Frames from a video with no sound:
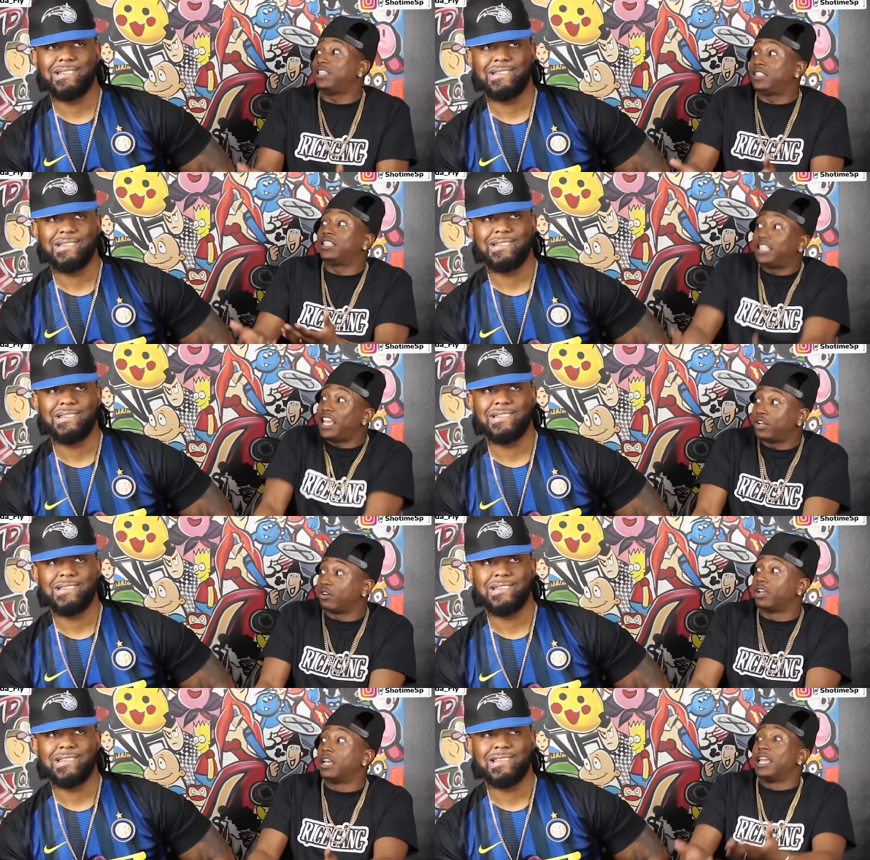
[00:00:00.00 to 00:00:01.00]
Speaker 1: the
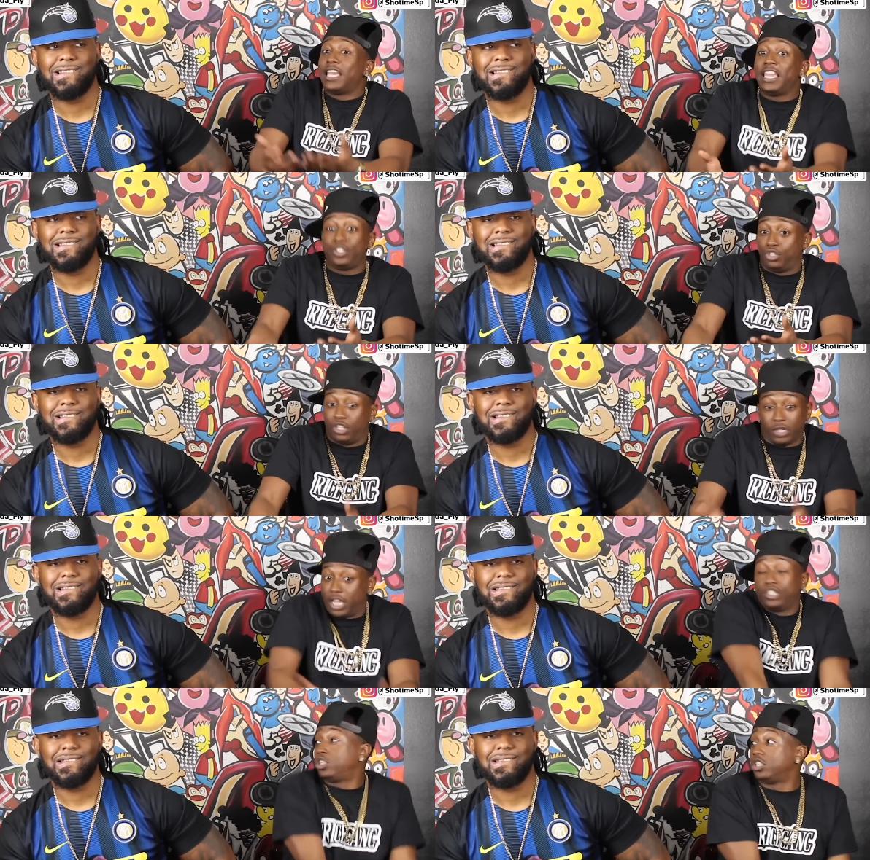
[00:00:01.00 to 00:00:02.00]
leader, he
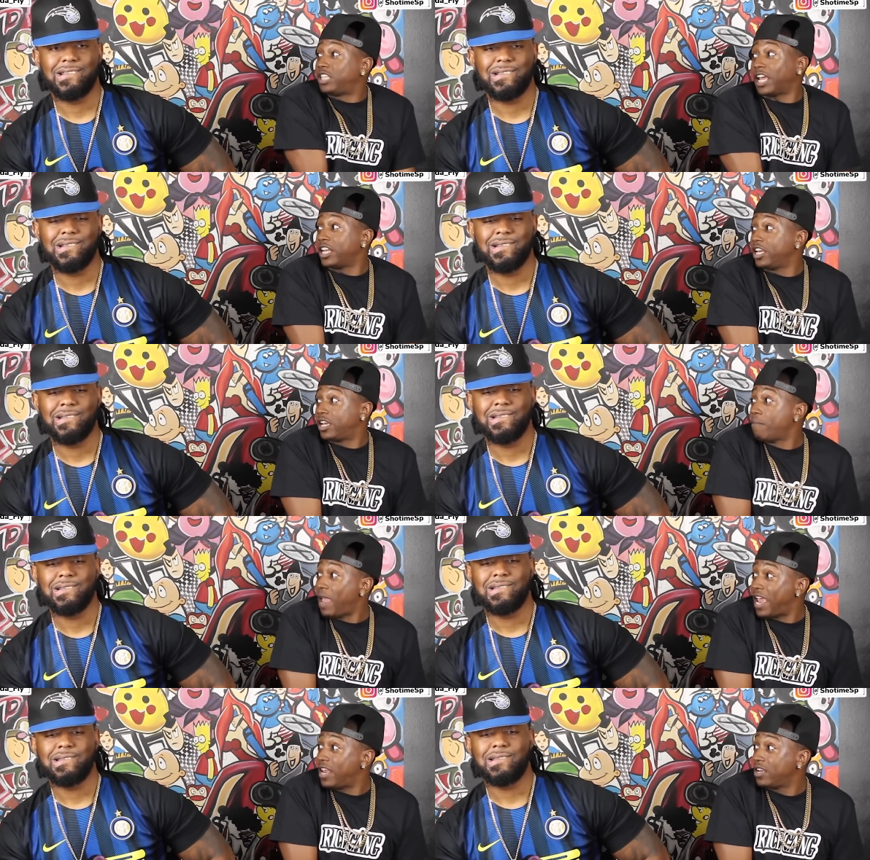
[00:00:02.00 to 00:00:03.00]
he's the second in
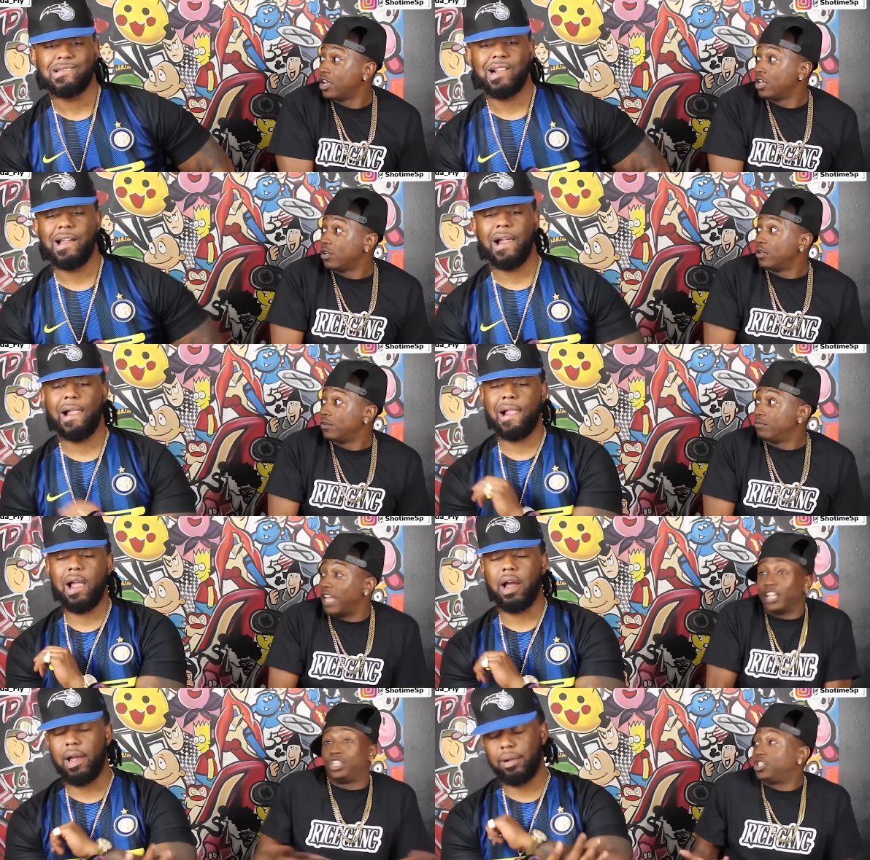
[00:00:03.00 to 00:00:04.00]
command,
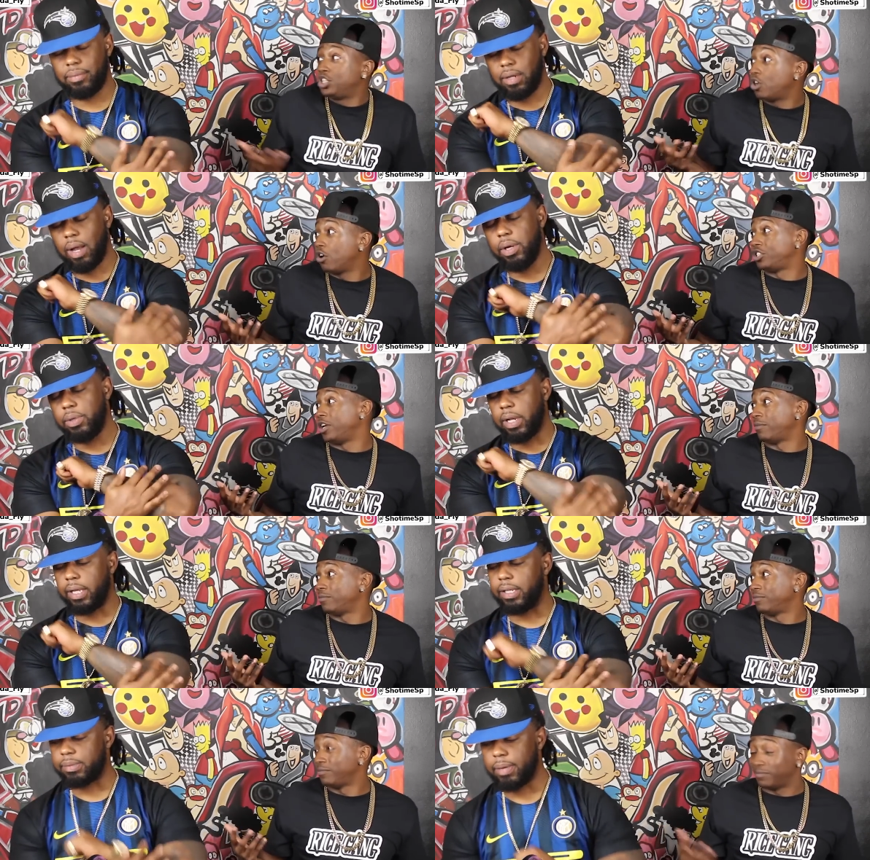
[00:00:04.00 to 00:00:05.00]
that's right. just in charge. I'm gonna do it like
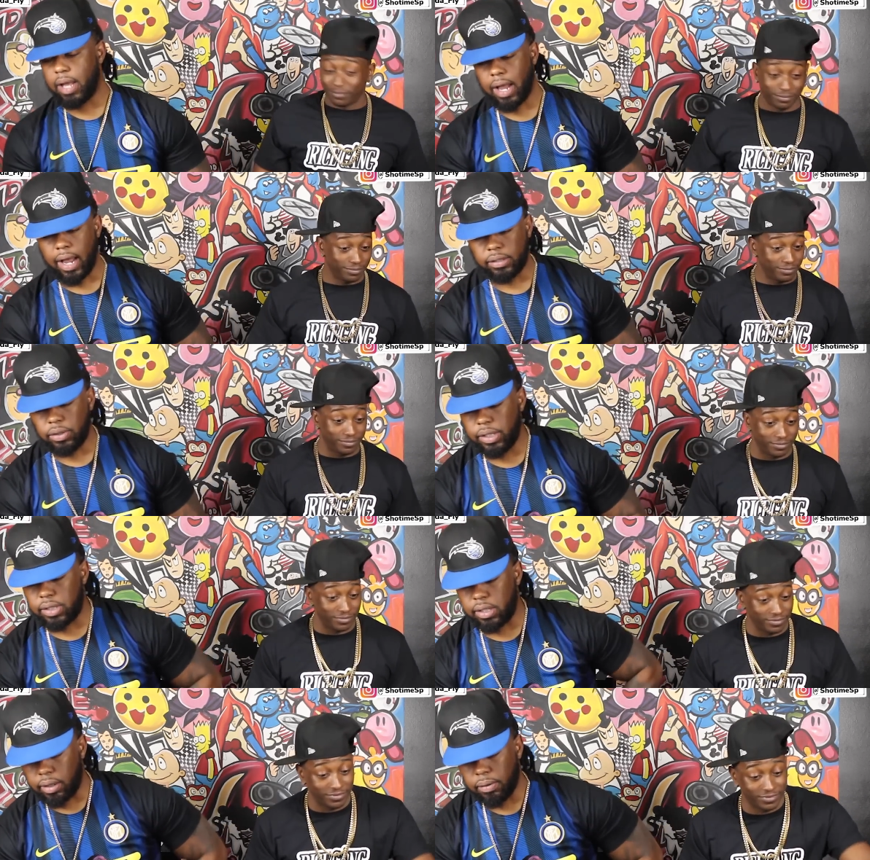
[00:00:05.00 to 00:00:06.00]
this, man. All right, so here's
Speaker 2: the
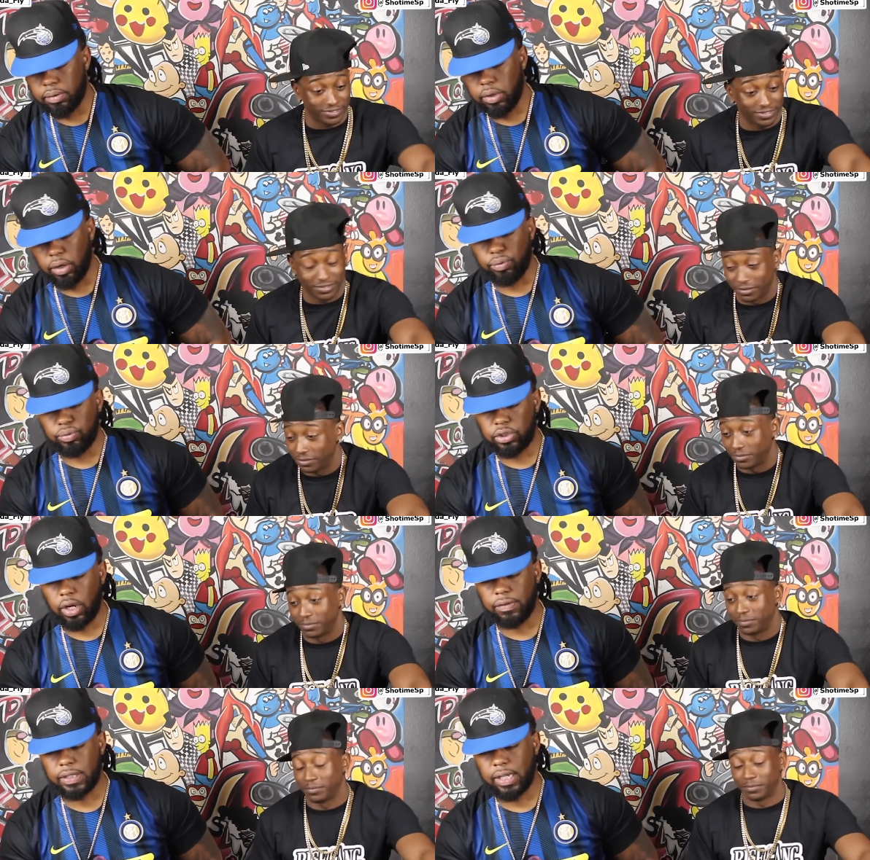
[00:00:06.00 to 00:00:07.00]
deal. You know, Surf
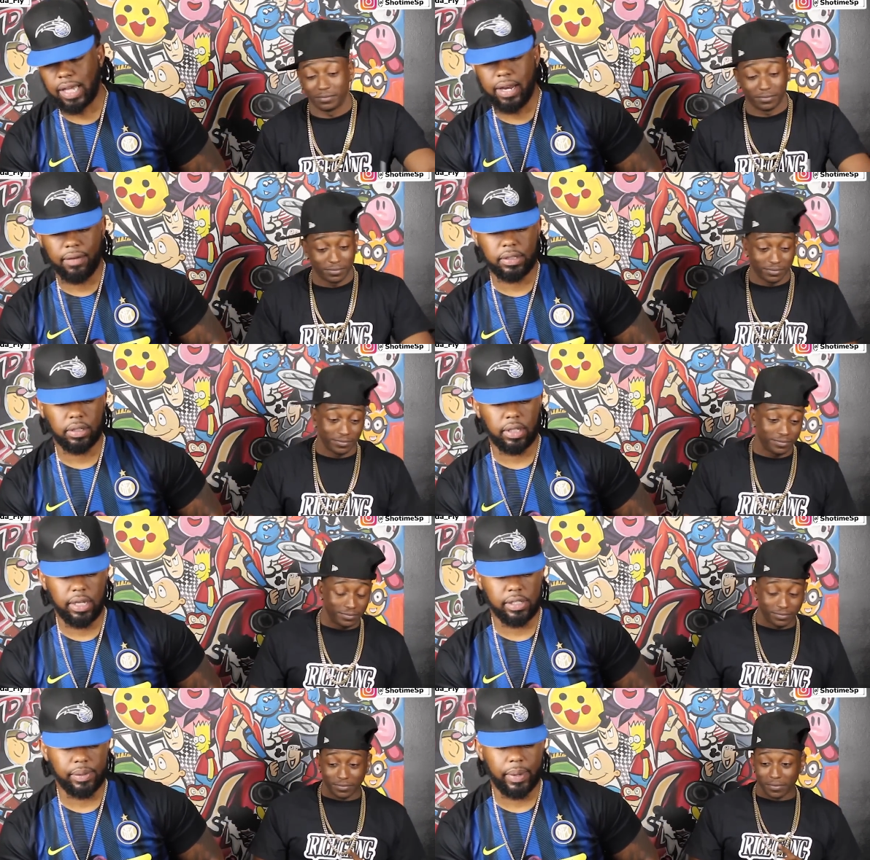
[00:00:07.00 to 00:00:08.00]
says I never took the
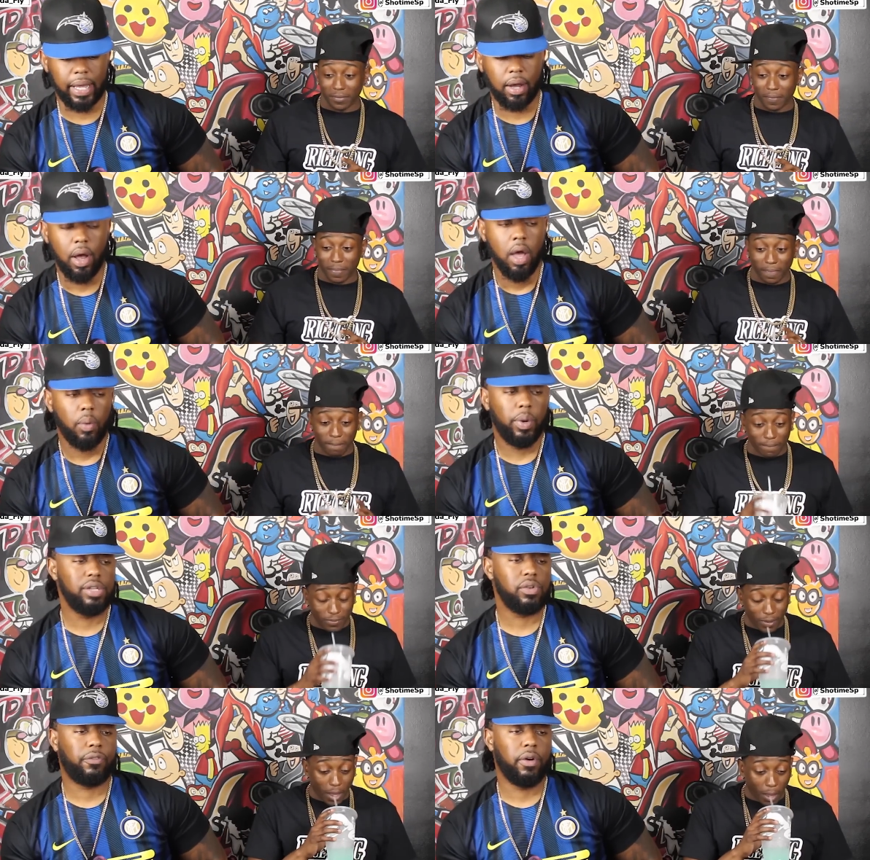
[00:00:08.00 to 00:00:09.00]
easy way out. What he's
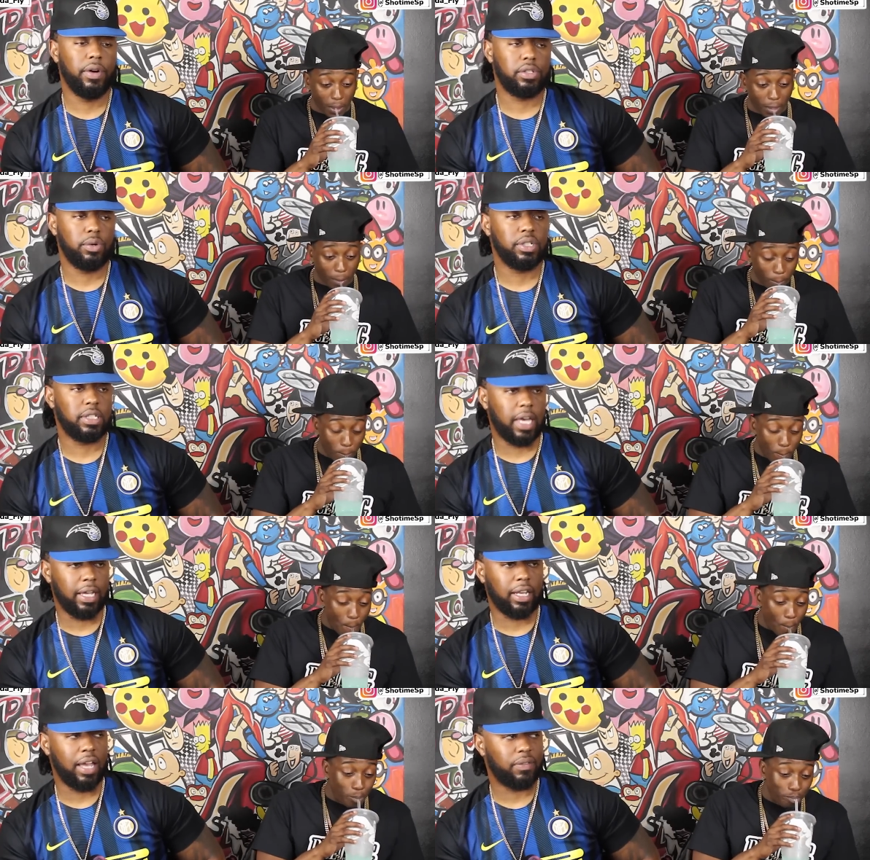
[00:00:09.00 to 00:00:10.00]
referring to is gang
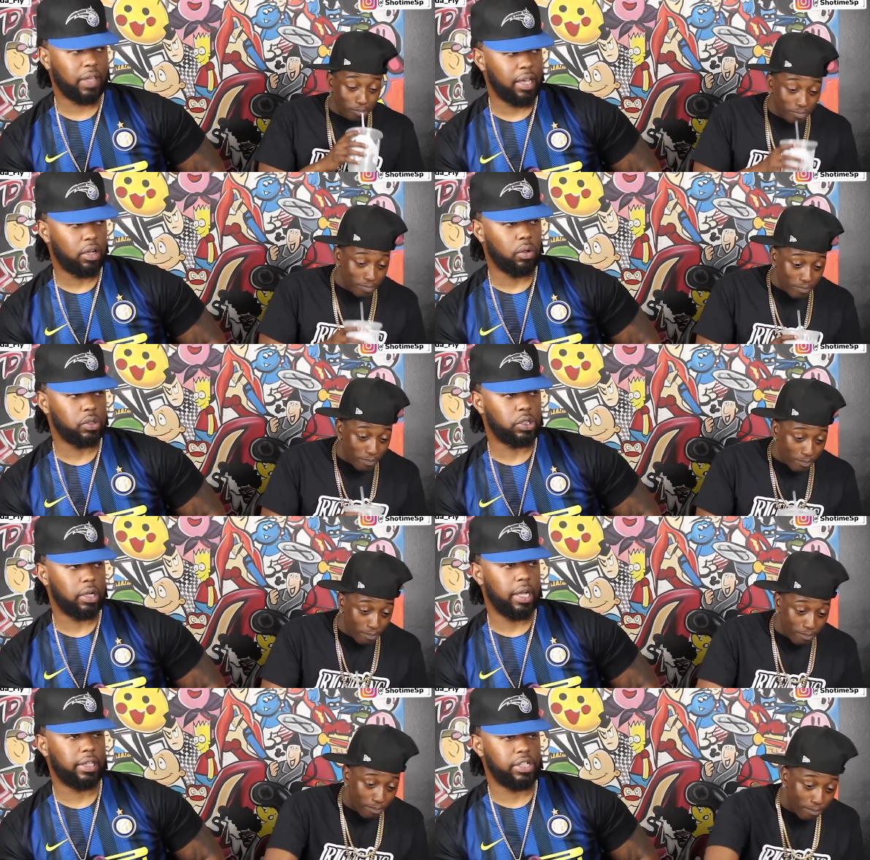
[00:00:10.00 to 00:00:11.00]
life, gang culture,
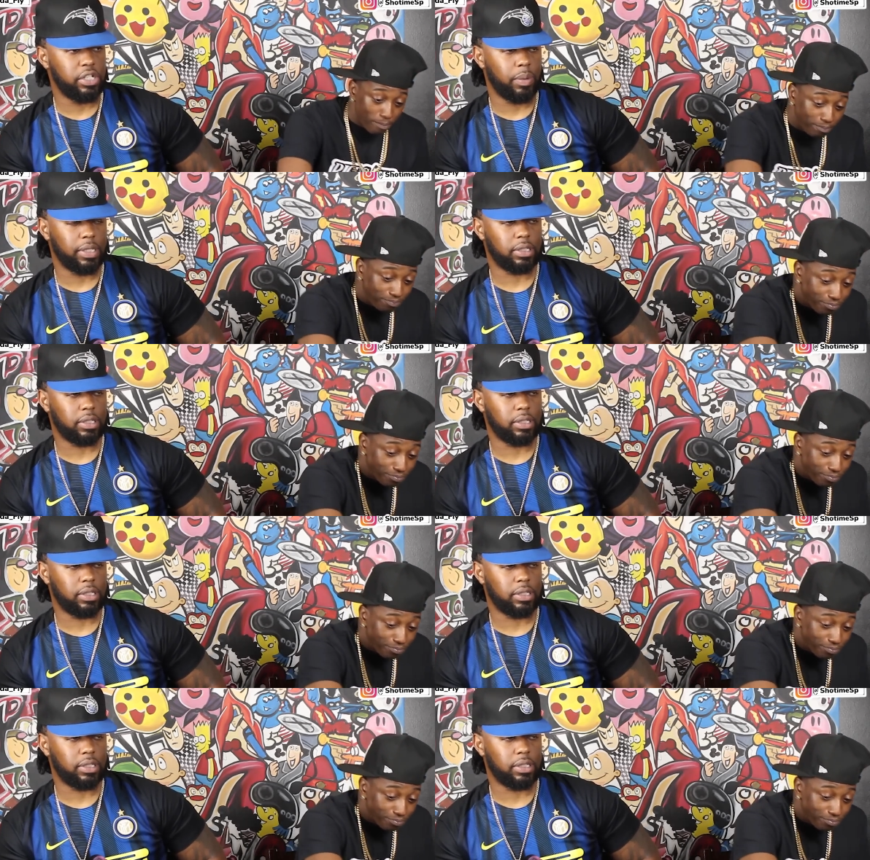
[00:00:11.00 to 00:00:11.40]
and situations